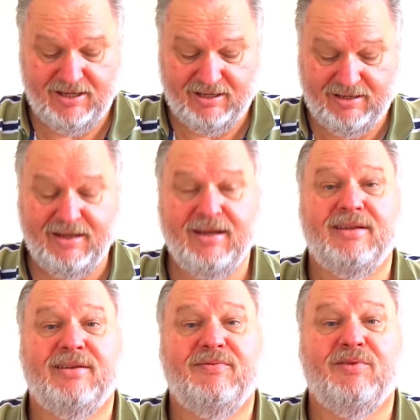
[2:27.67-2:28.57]
link
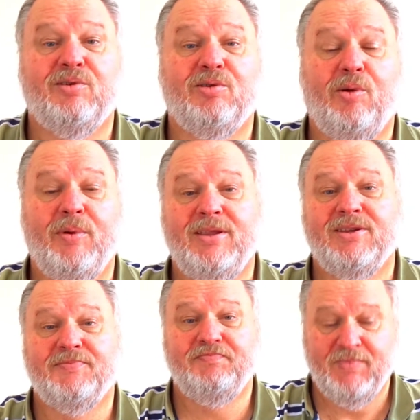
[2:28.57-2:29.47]
in a comment,
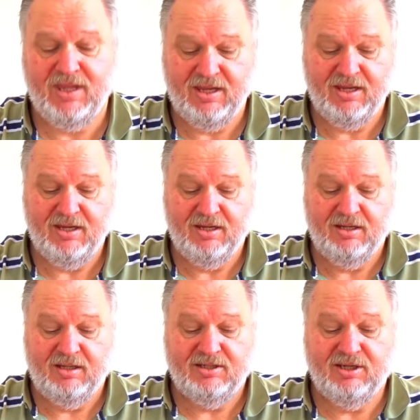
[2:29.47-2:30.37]

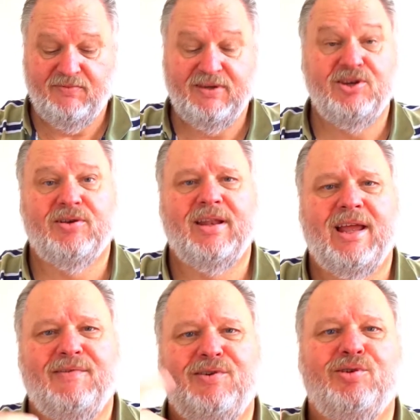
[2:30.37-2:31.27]
so that you can
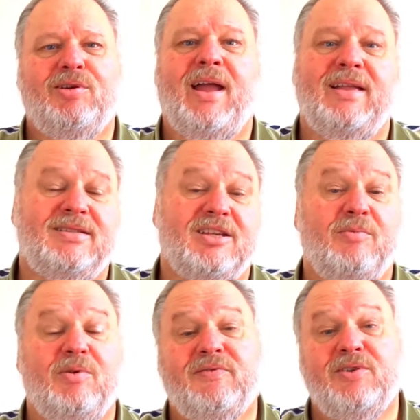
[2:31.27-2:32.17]
have a look at
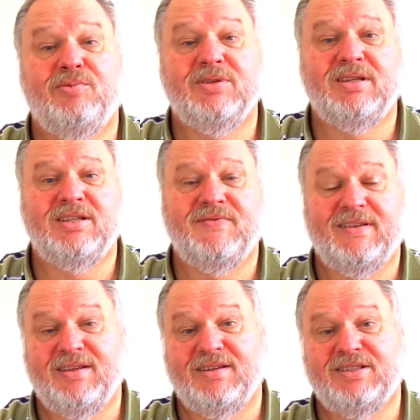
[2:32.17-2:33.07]
some of the whiskies
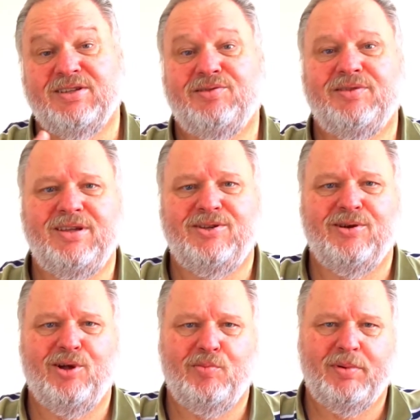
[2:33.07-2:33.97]
that they still need
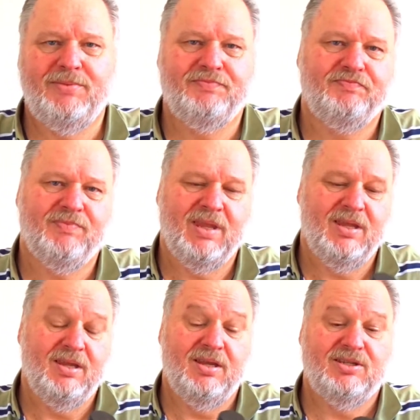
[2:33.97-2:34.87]
to open.
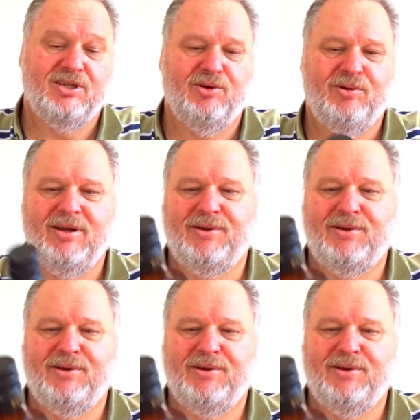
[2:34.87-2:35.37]
So